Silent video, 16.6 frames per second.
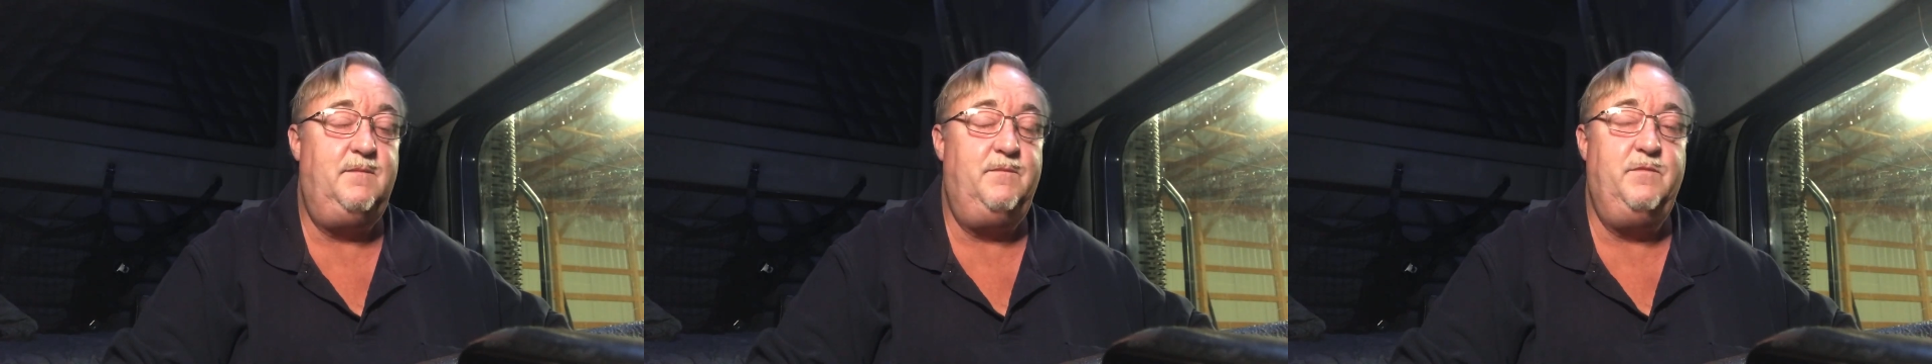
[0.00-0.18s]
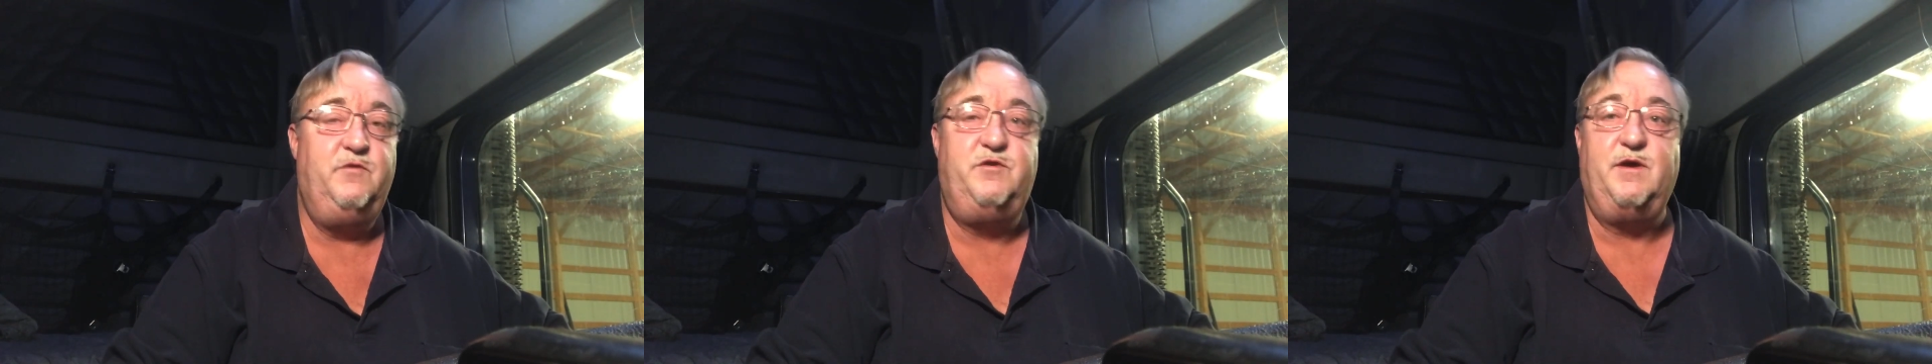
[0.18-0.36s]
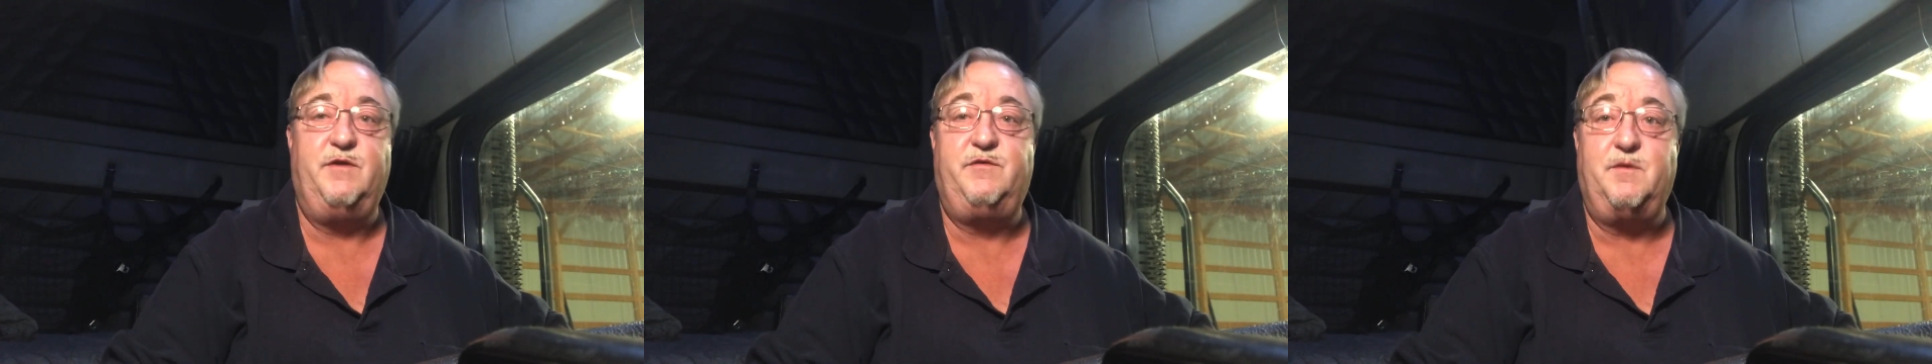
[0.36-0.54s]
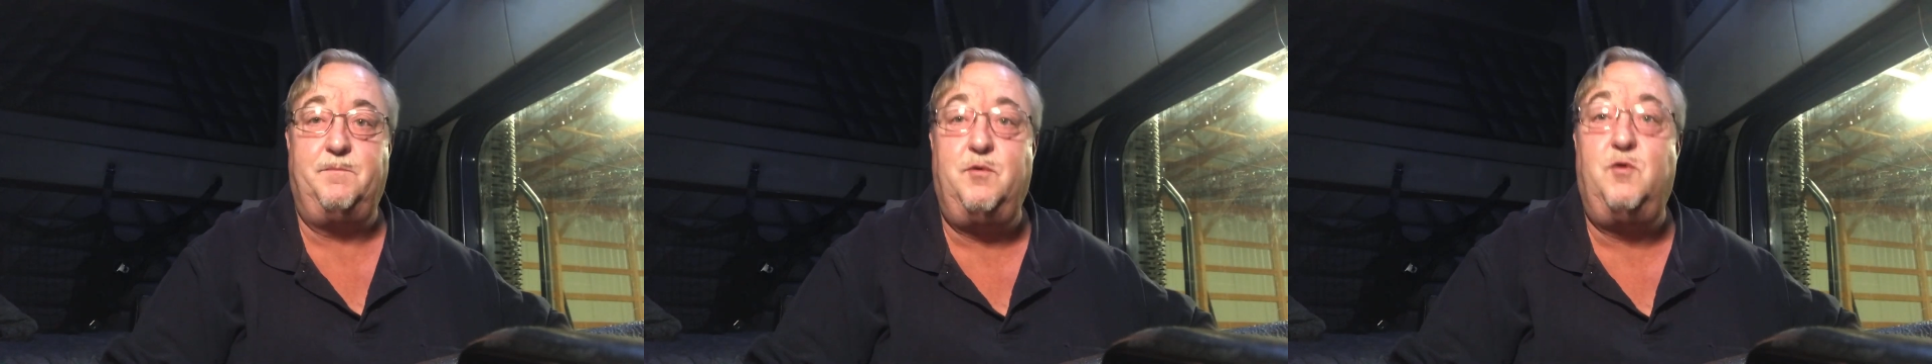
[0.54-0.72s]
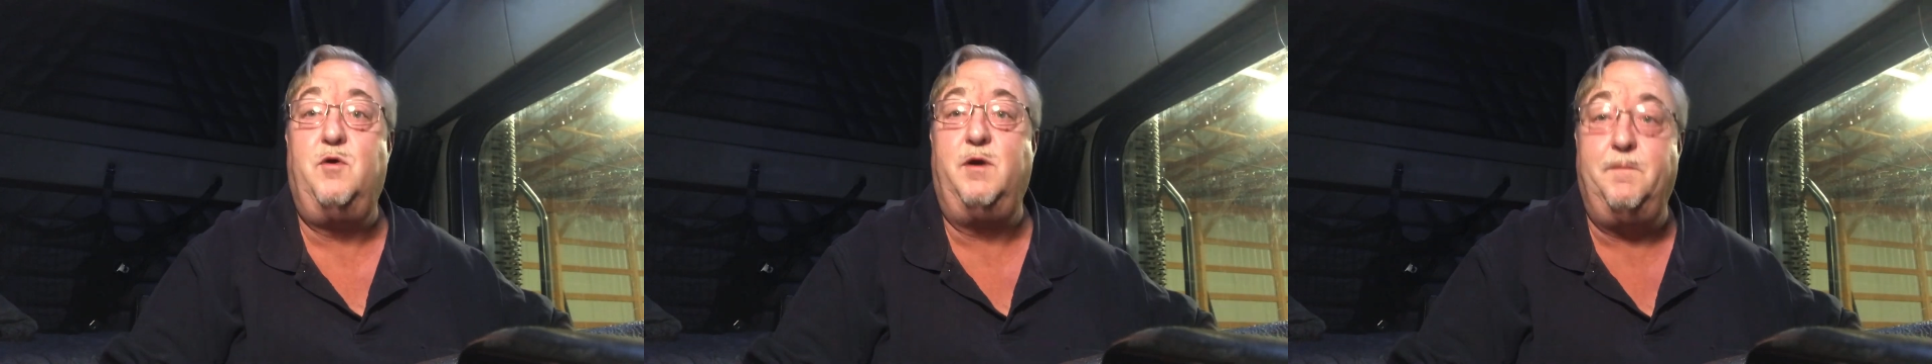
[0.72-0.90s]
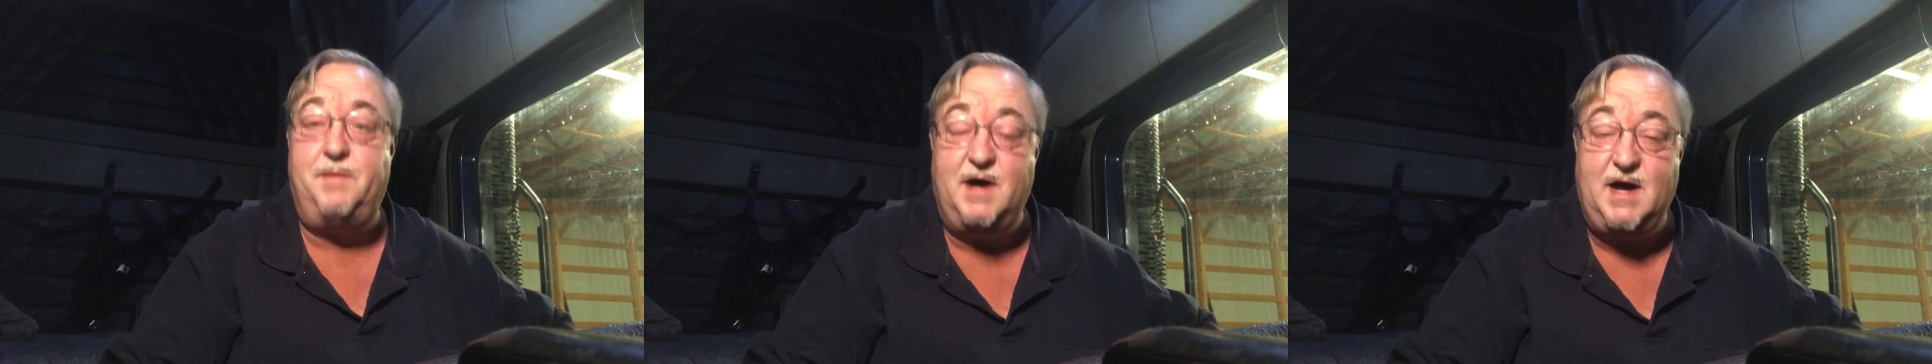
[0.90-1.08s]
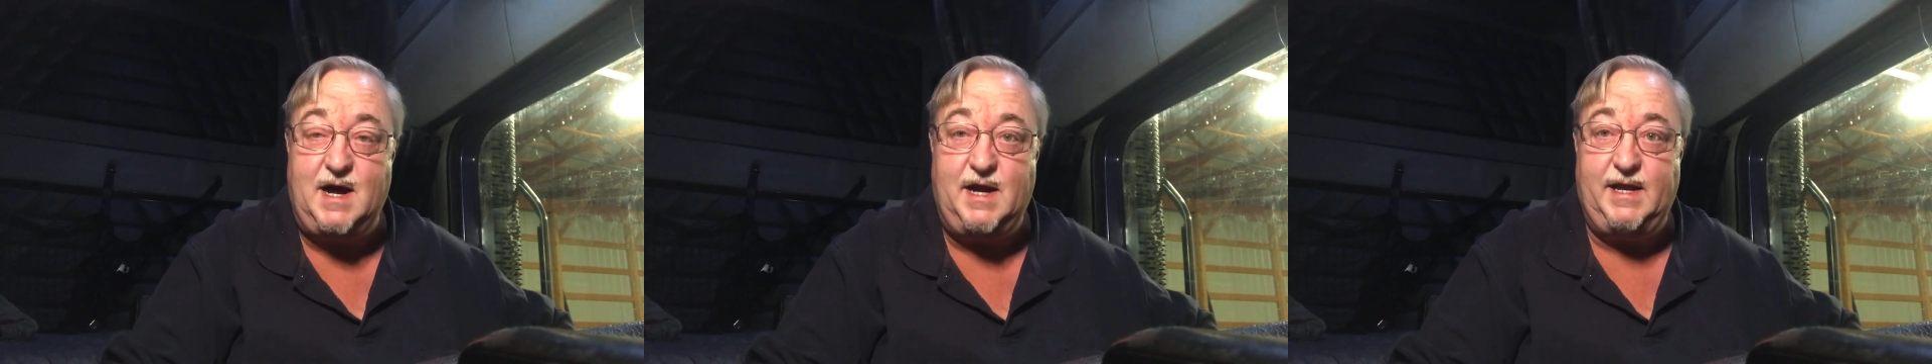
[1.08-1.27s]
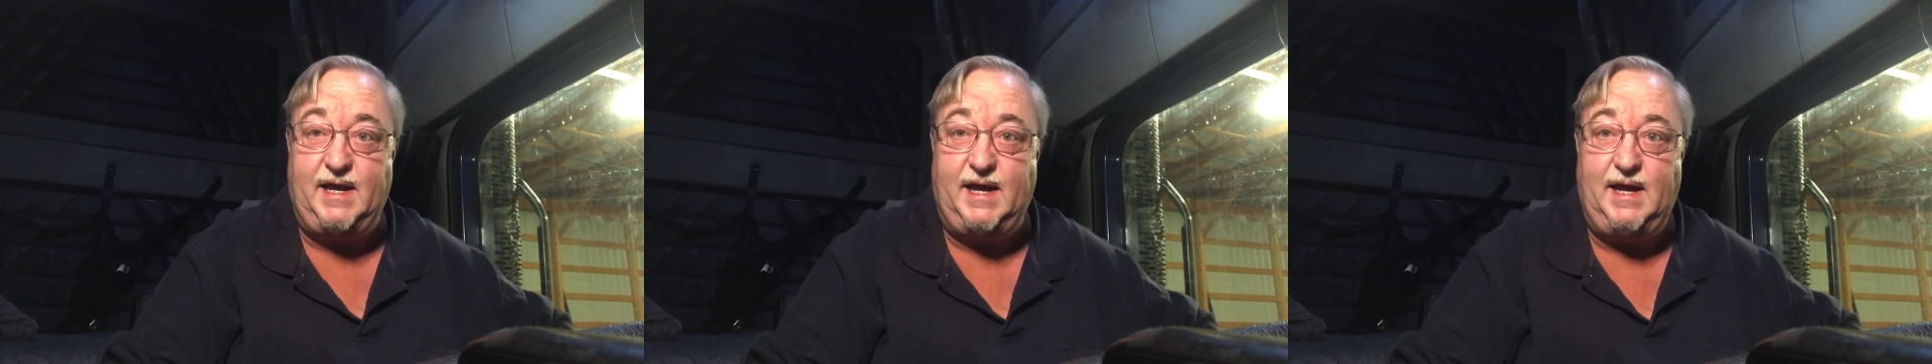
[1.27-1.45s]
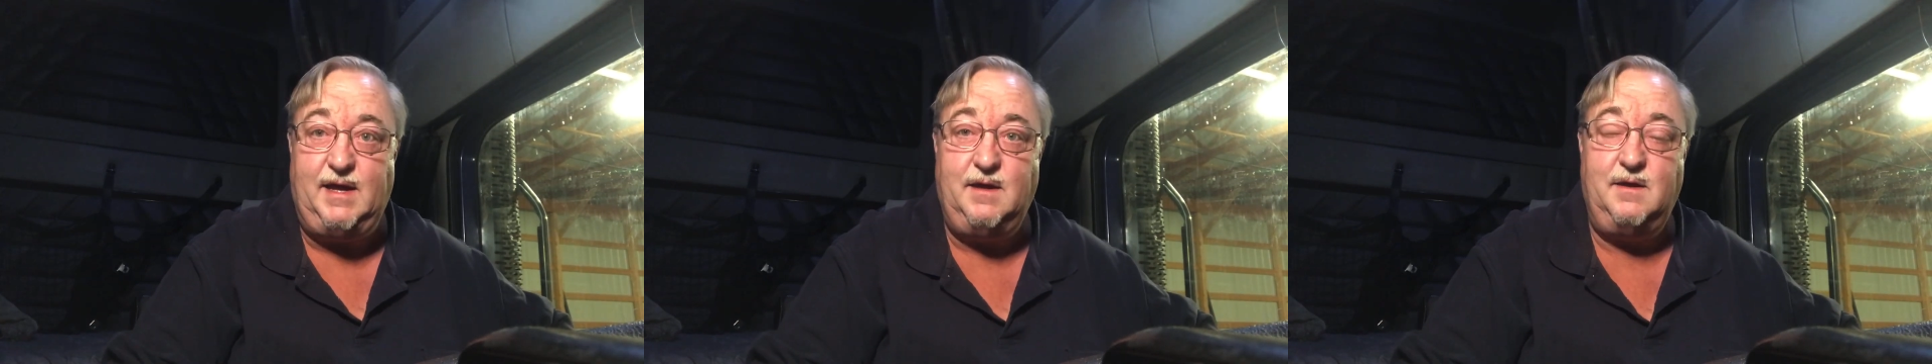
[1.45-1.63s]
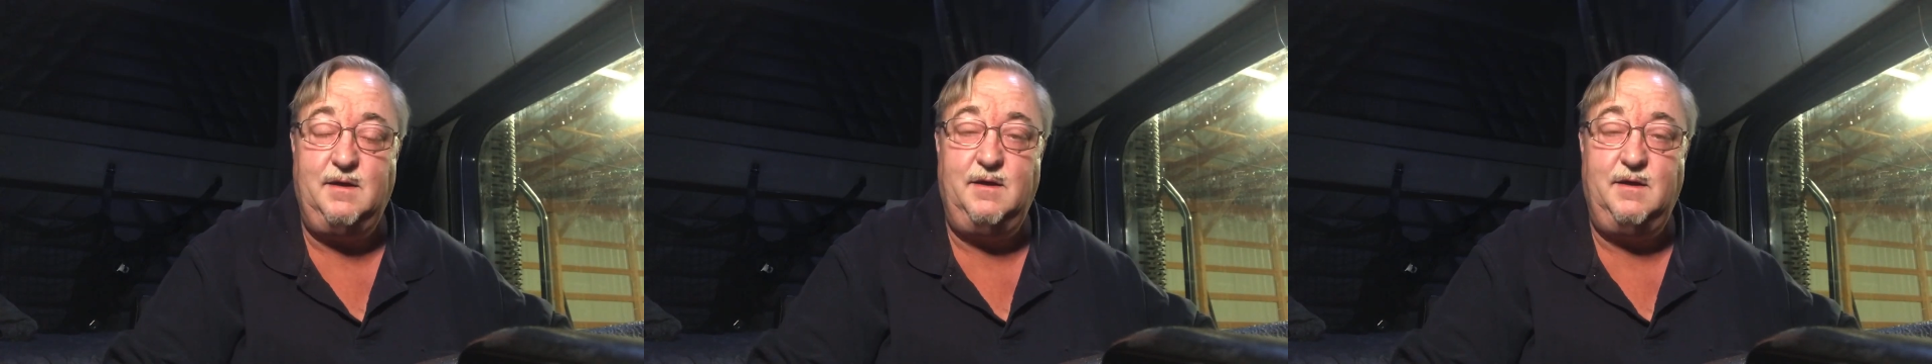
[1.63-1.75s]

just a porta potty